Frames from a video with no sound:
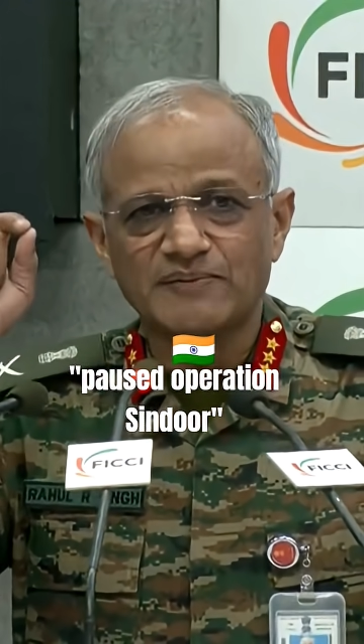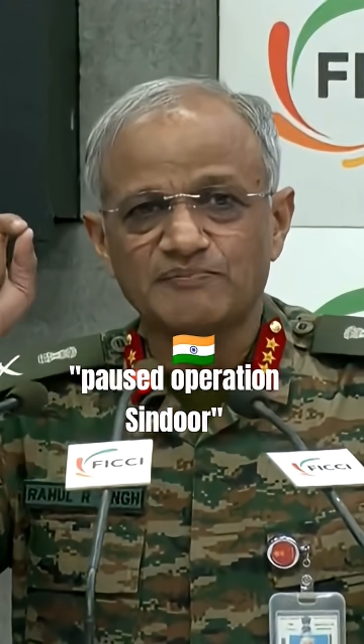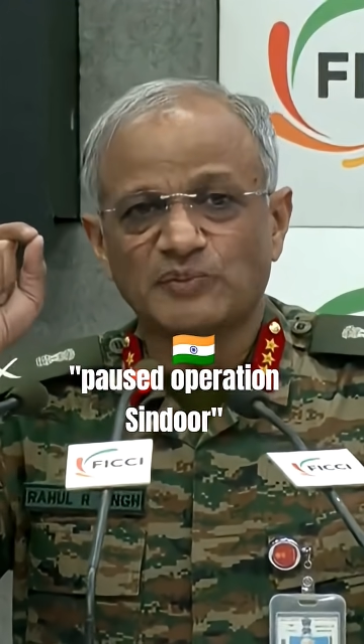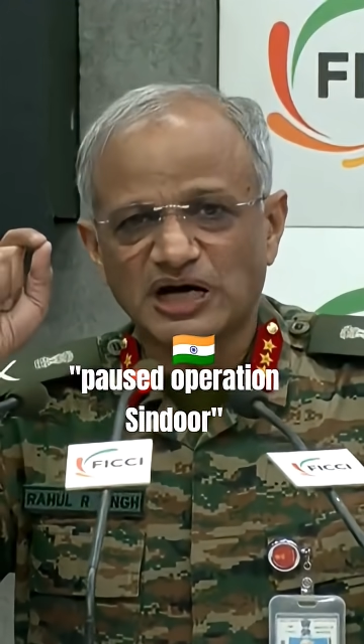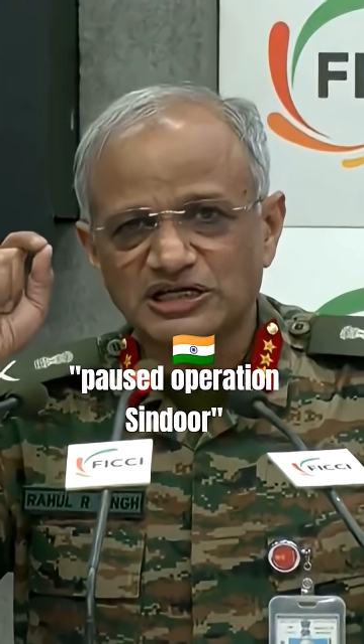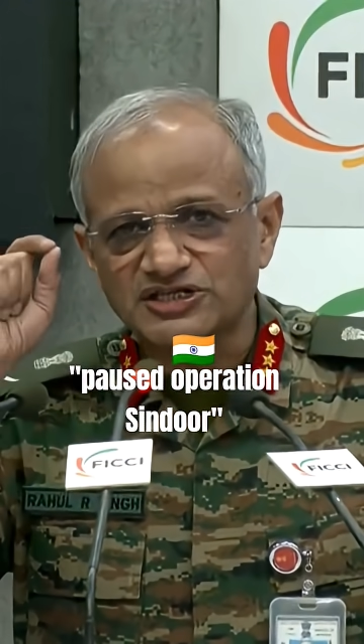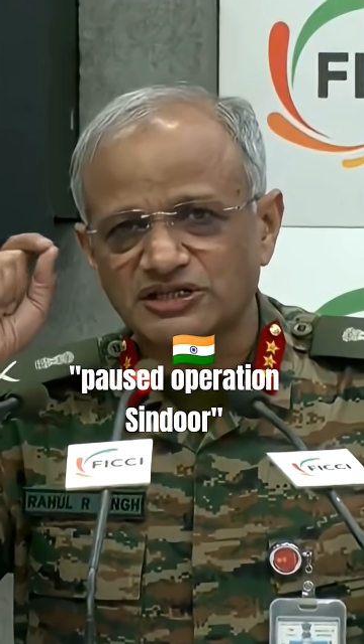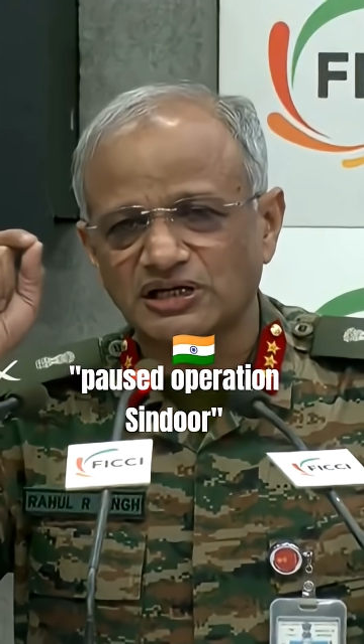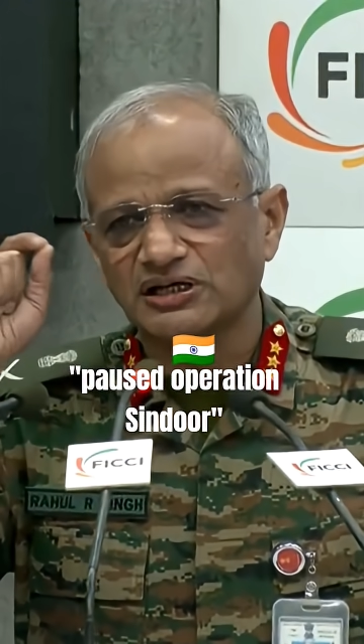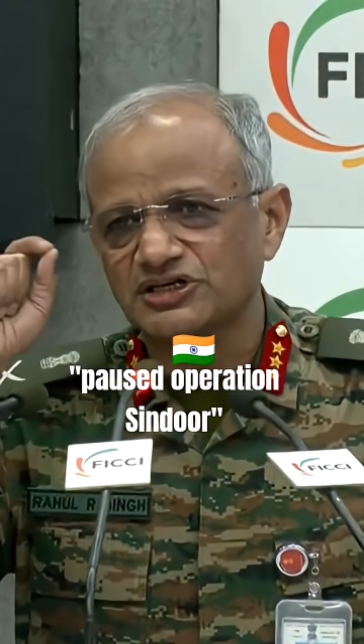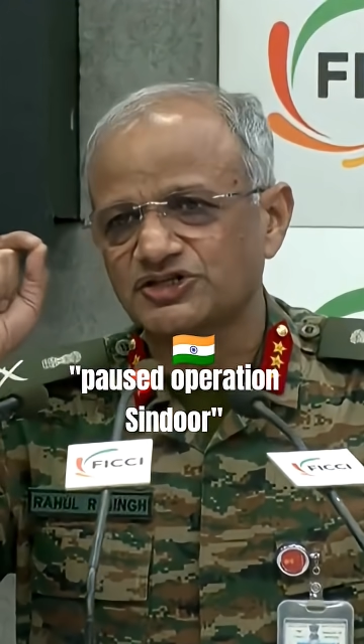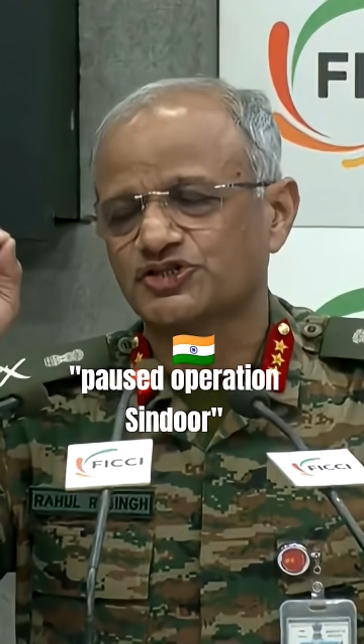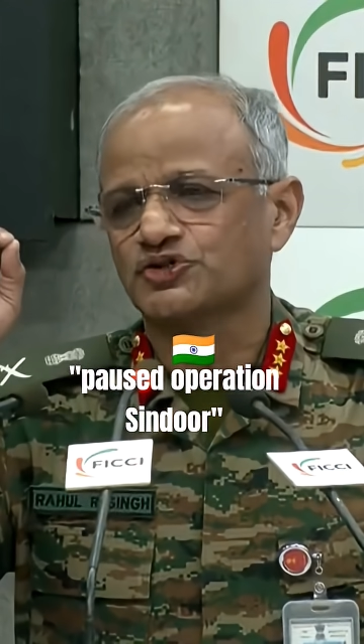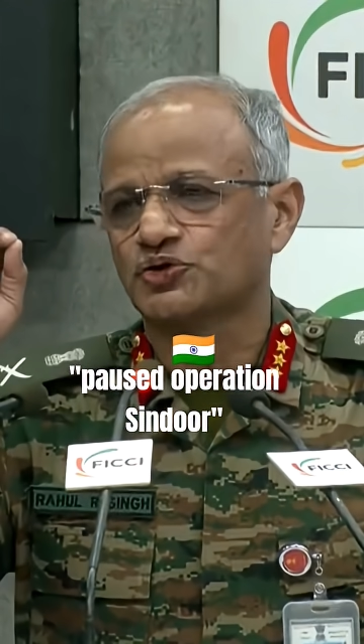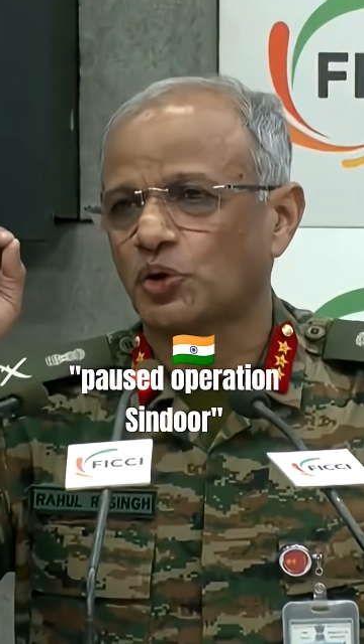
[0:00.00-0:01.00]
masterly
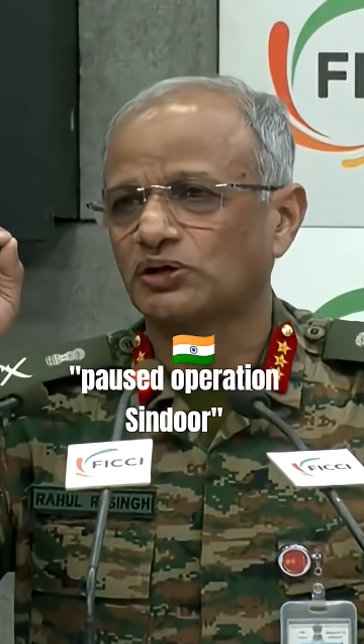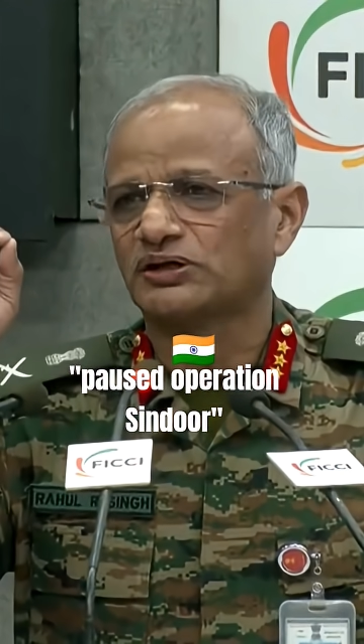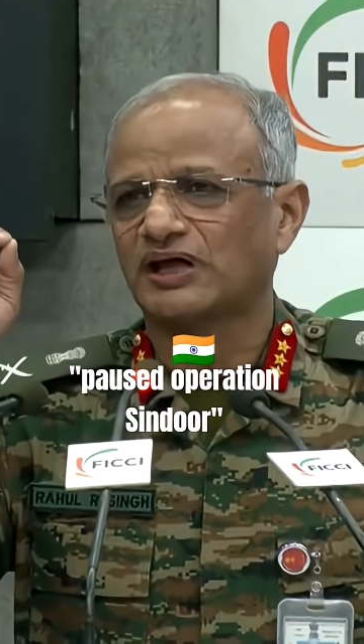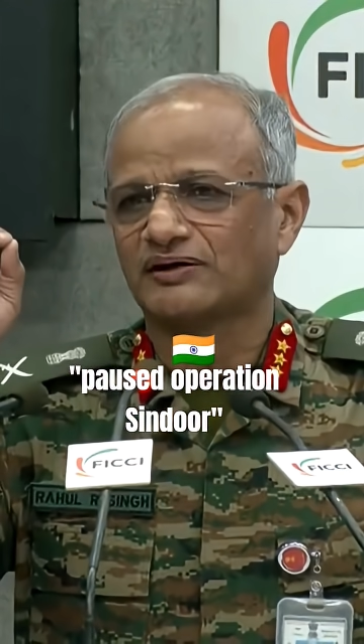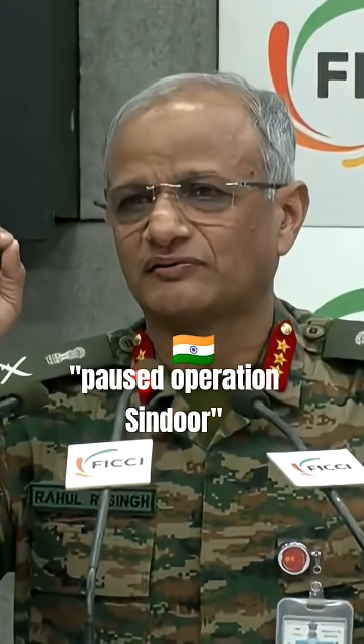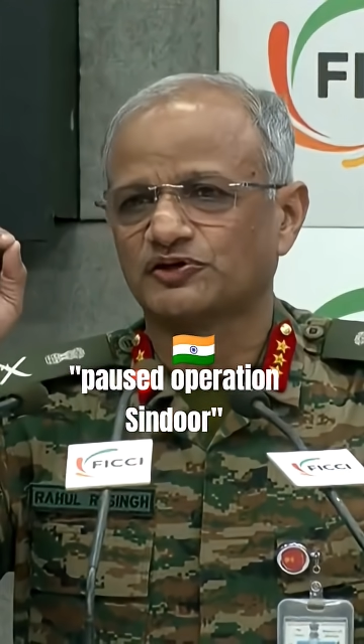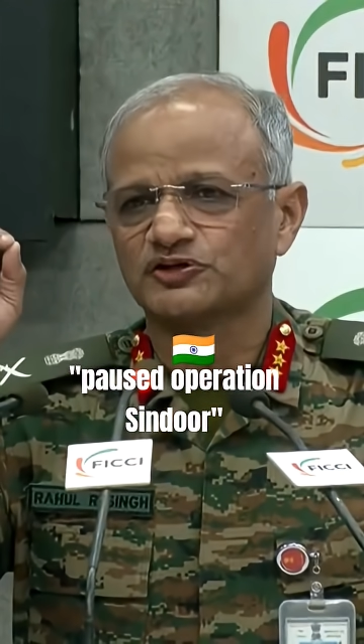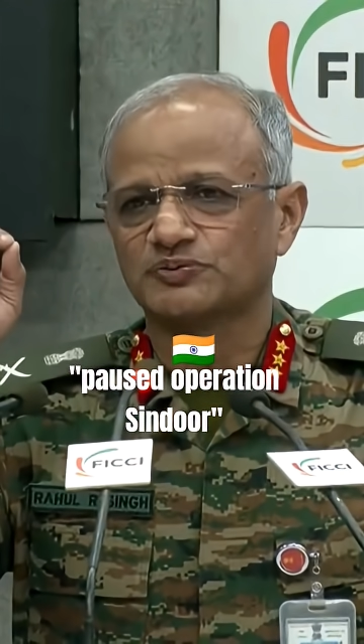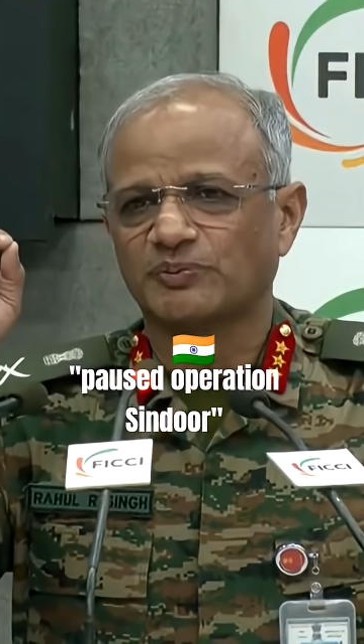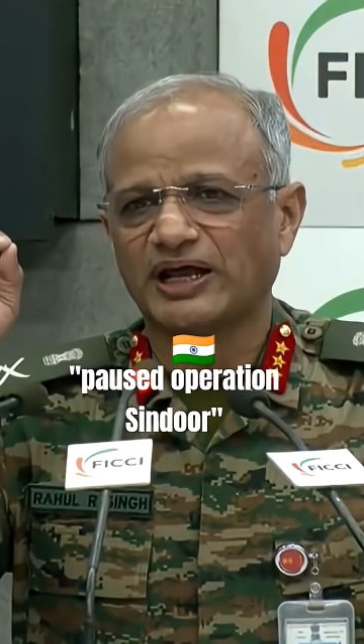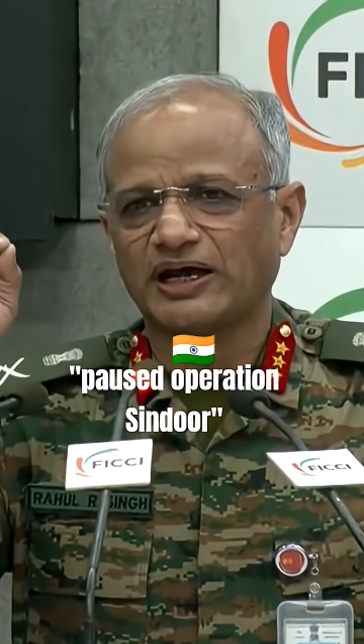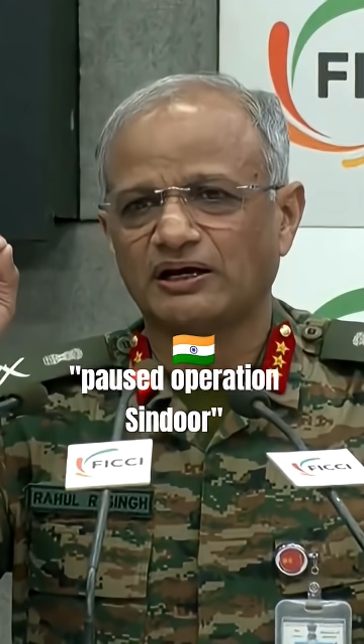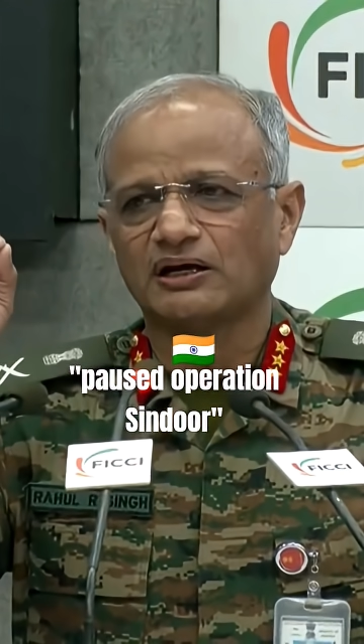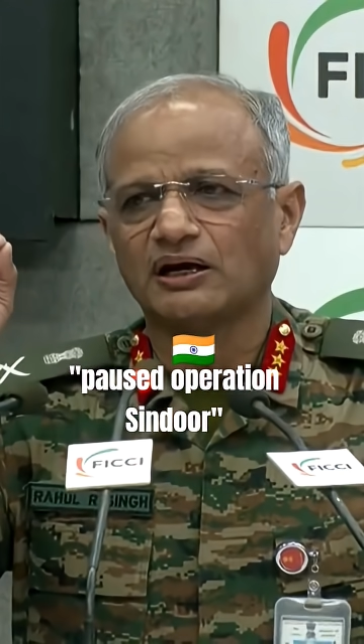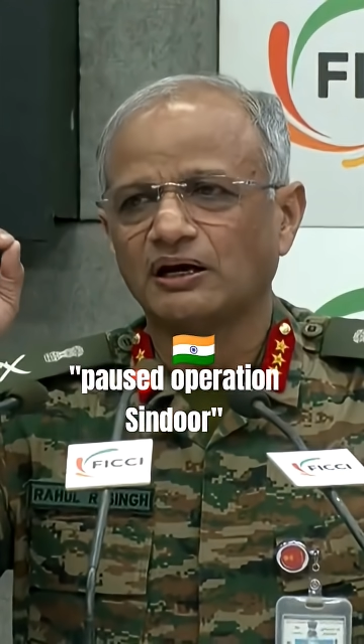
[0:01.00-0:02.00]
stroke that was
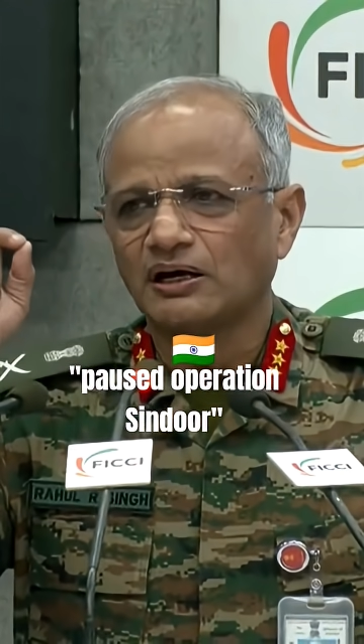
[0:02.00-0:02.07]
played